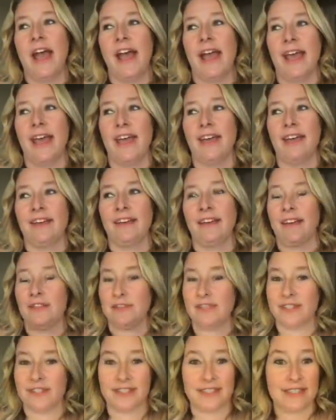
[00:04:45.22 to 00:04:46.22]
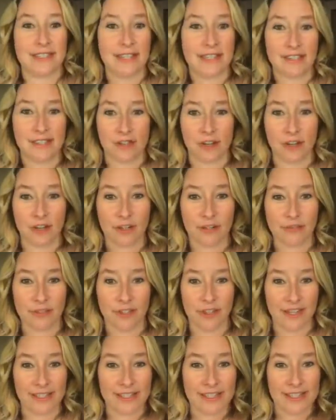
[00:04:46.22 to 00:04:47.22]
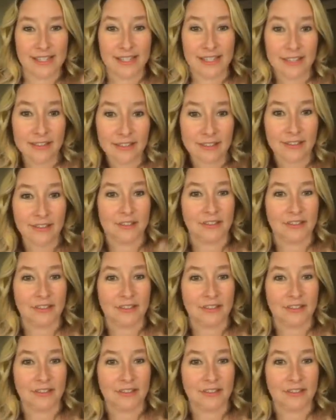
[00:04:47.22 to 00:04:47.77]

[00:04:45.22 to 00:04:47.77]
and obviously it takes longer for cuts to heal